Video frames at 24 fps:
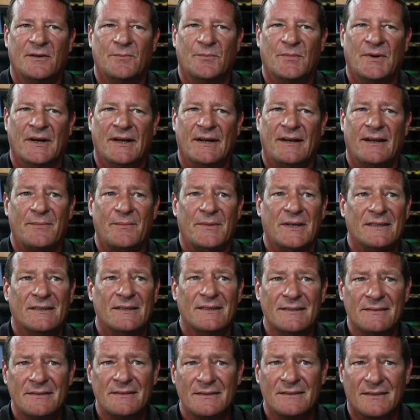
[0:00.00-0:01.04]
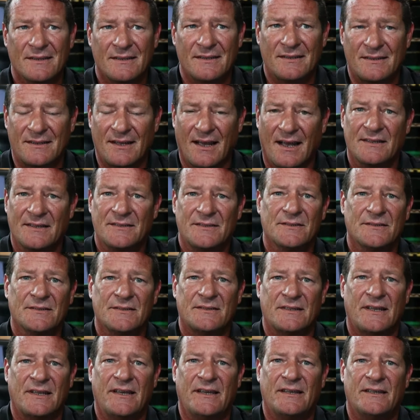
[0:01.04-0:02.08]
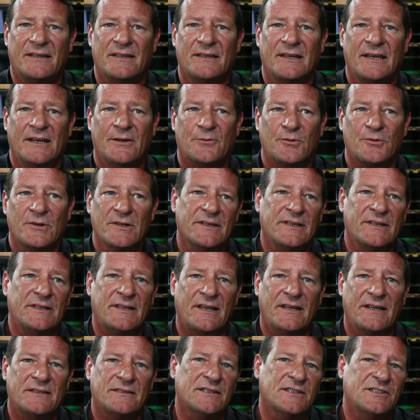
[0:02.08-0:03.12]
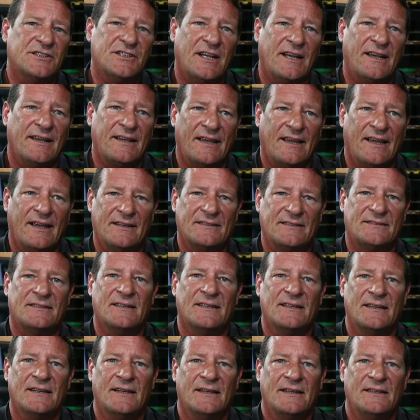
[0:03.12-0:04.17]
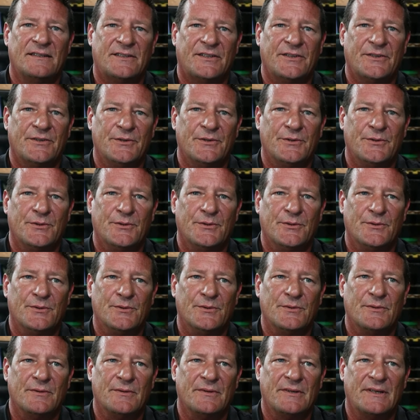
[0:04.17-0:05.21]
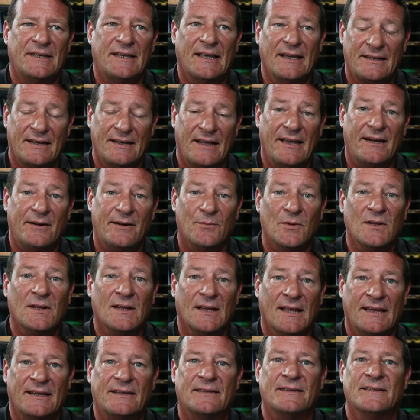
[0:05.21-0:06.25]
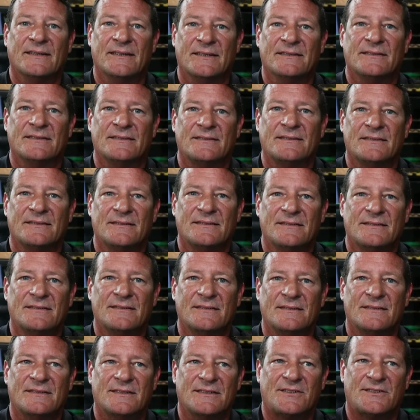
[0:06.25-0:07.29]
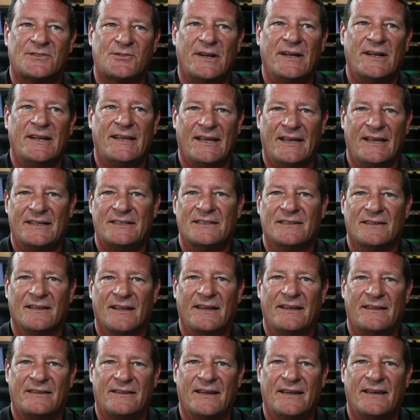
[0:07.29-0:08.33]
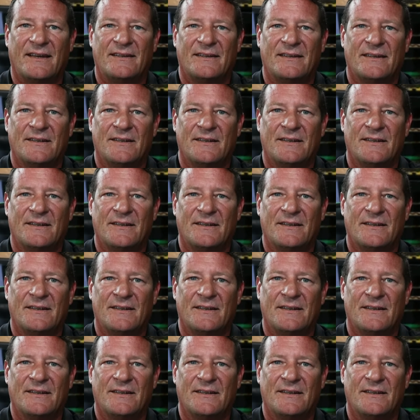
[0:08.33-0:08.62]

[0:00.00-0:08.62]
But I mean, this is a docile snake. It really takes a jackass to get an animal like this to strike at you like that.